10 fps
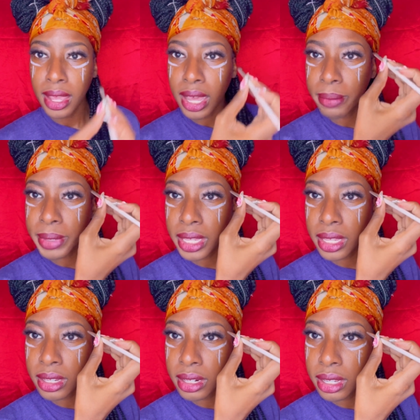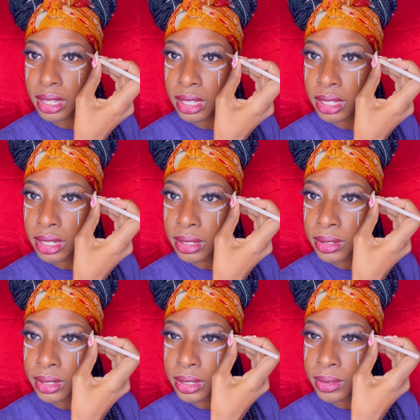I mean,
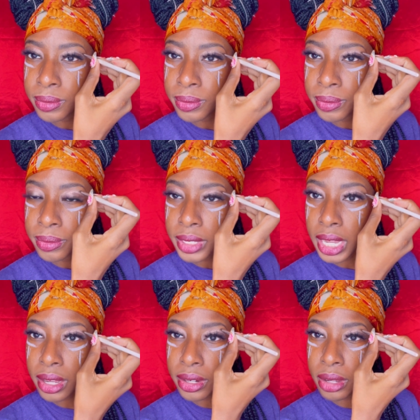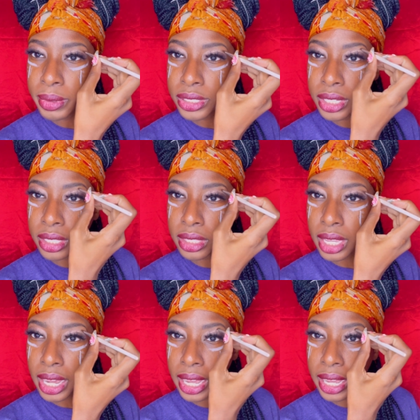I don't know what she
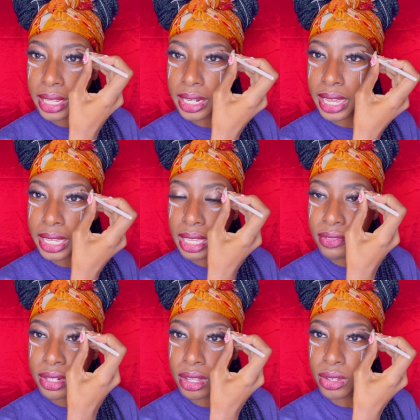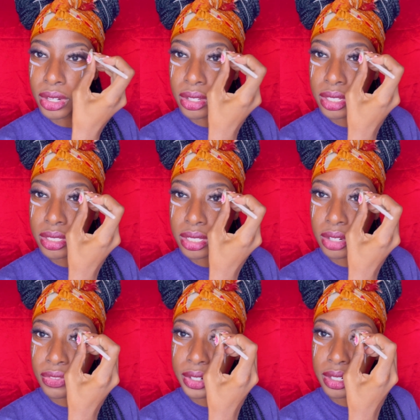thought. Like, even though, this is
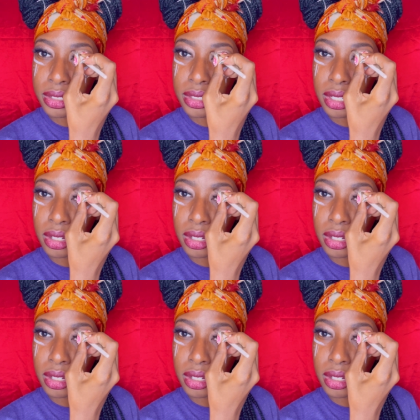her first,